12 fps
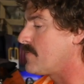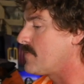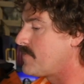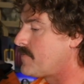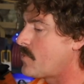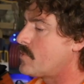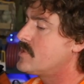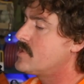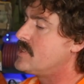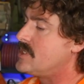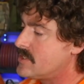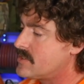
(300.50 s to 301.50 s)
4
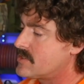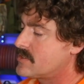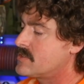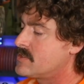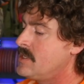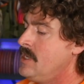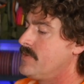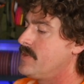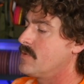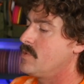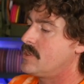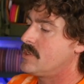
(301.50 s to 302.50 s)
discs
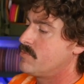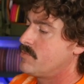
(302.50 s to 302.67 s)
that we can